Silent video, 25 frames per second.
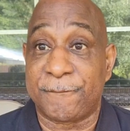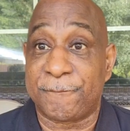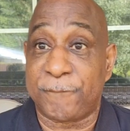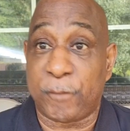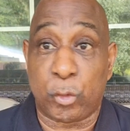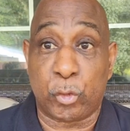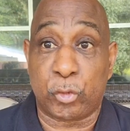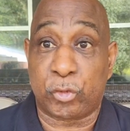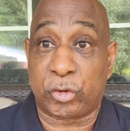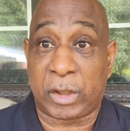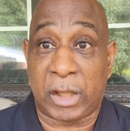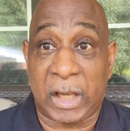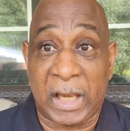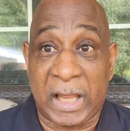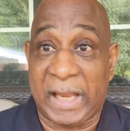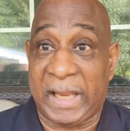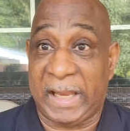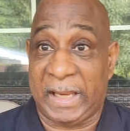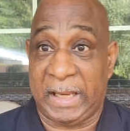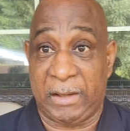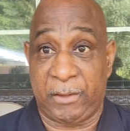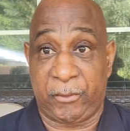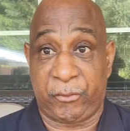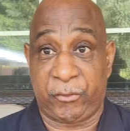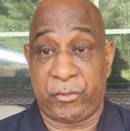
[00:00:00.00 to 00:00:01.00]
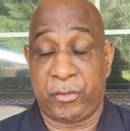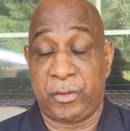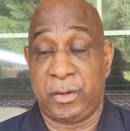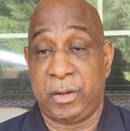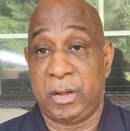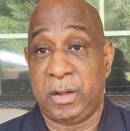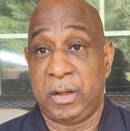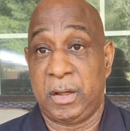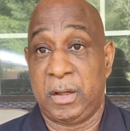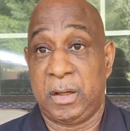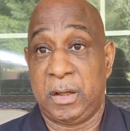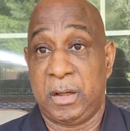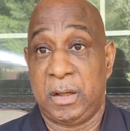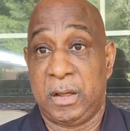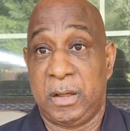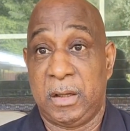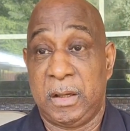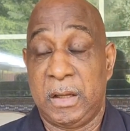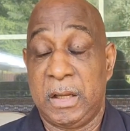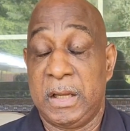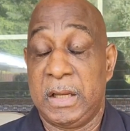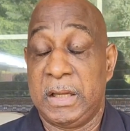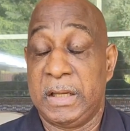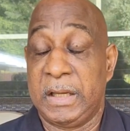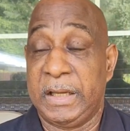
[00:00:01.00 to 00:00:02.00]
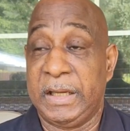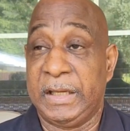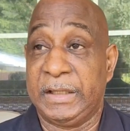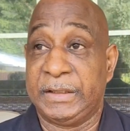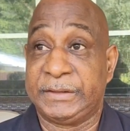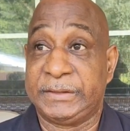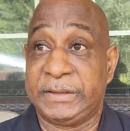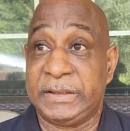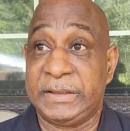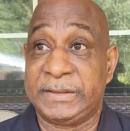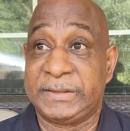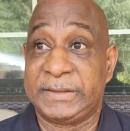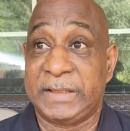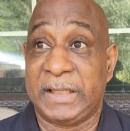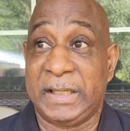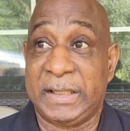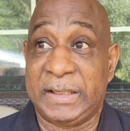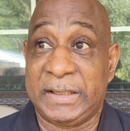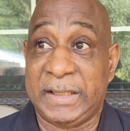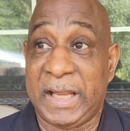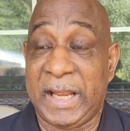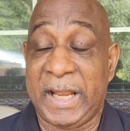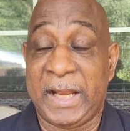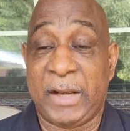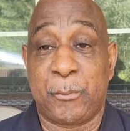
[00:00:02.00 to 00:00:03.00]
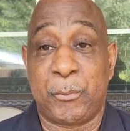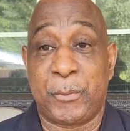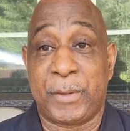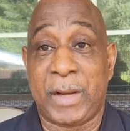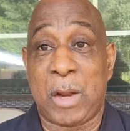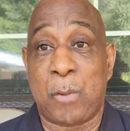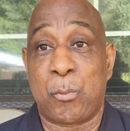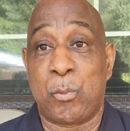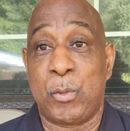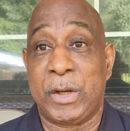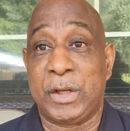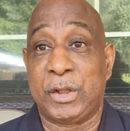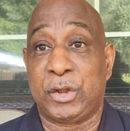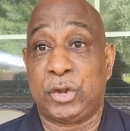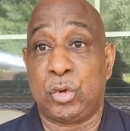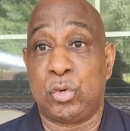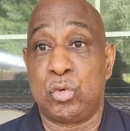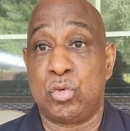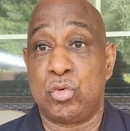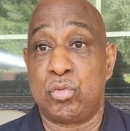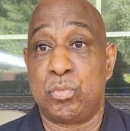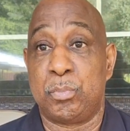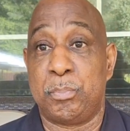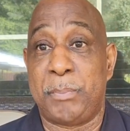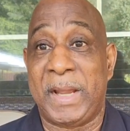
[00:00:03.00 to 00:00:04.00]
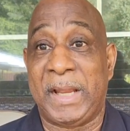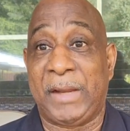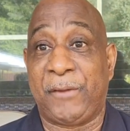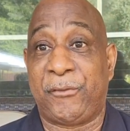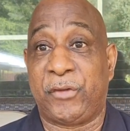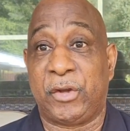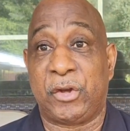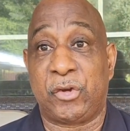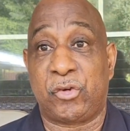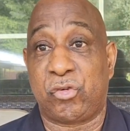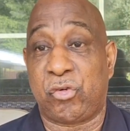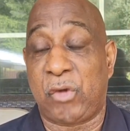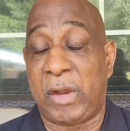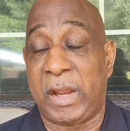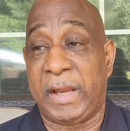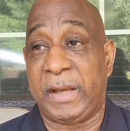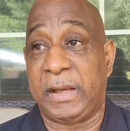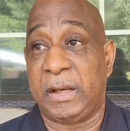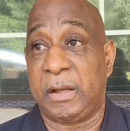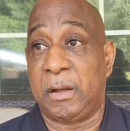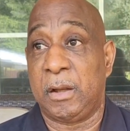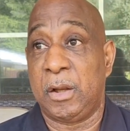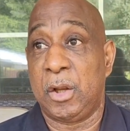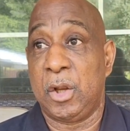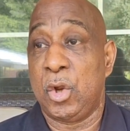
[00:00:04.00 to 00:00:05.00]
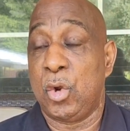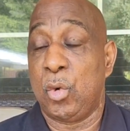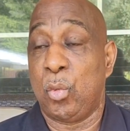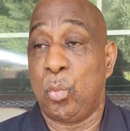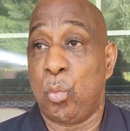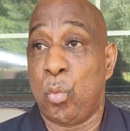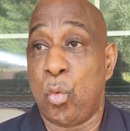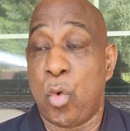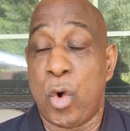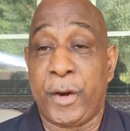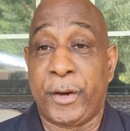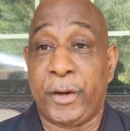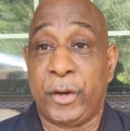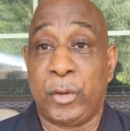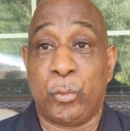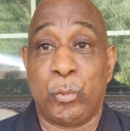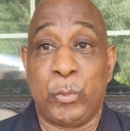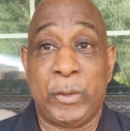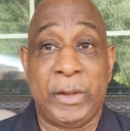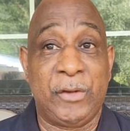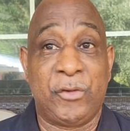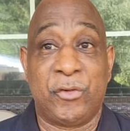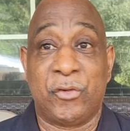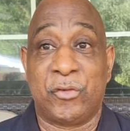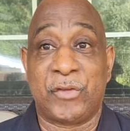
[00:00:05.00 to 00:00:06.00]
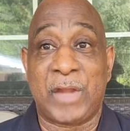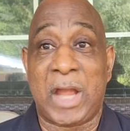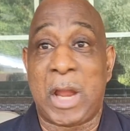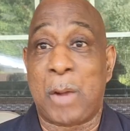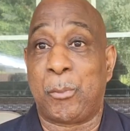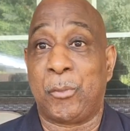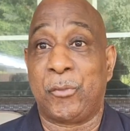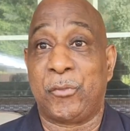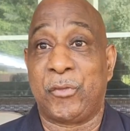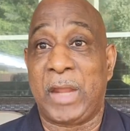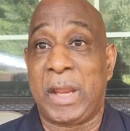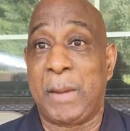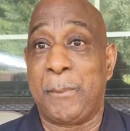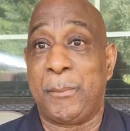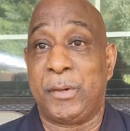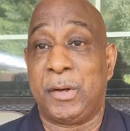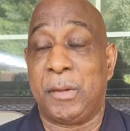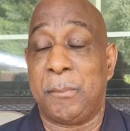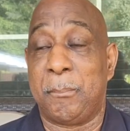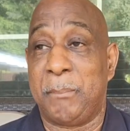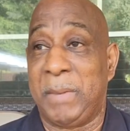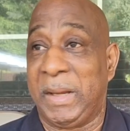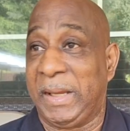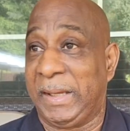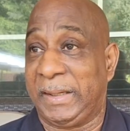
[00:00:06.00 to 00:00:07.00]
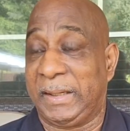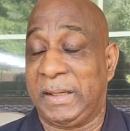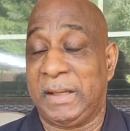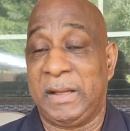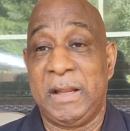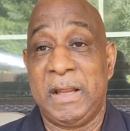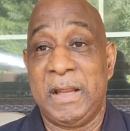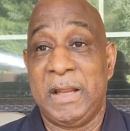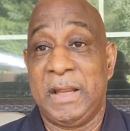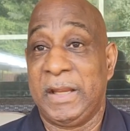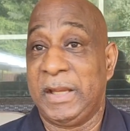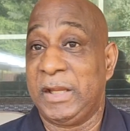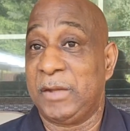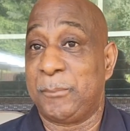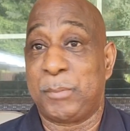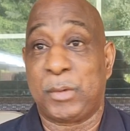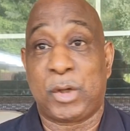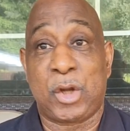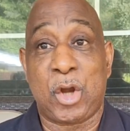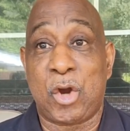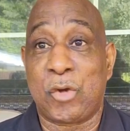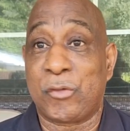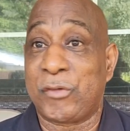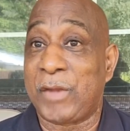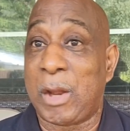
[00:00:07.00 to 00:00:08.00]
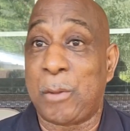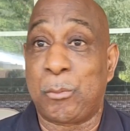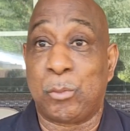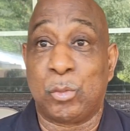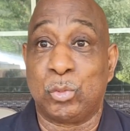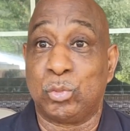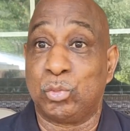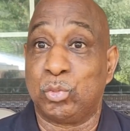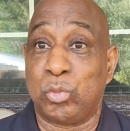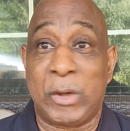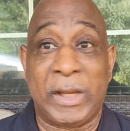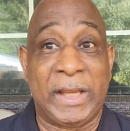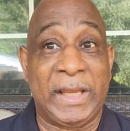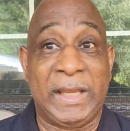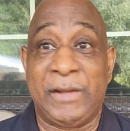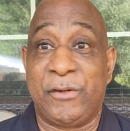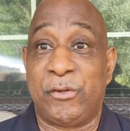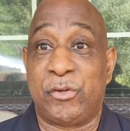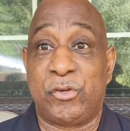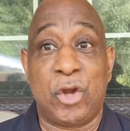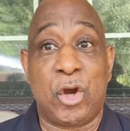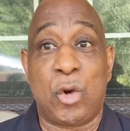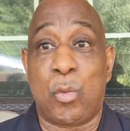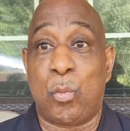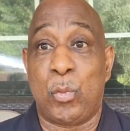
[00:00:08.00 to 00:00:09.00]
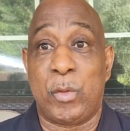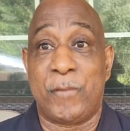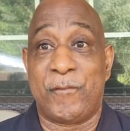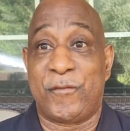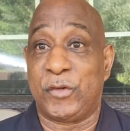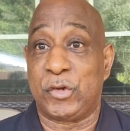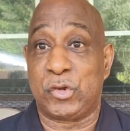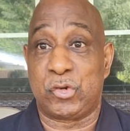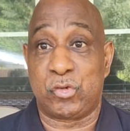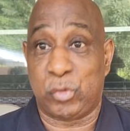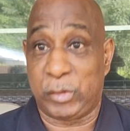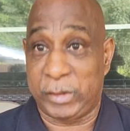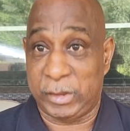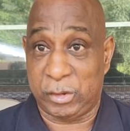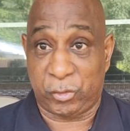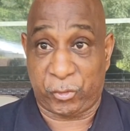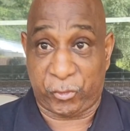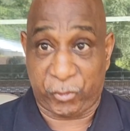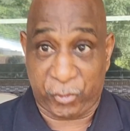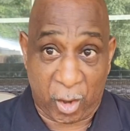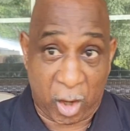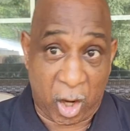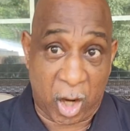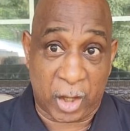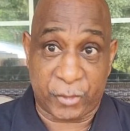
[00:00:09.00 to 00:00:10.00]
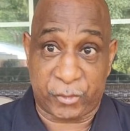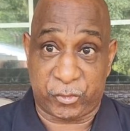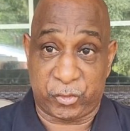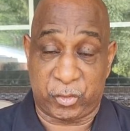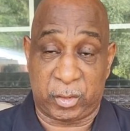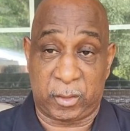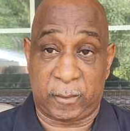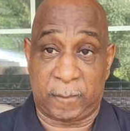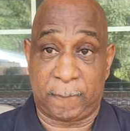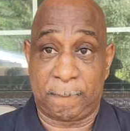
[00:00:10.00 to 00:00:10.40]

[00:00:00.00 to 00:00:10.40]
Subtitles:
first class, and she said, Daddy, when I went through basic training, one of the reasons I was able to make it is because I was raised up with a drill sergeant.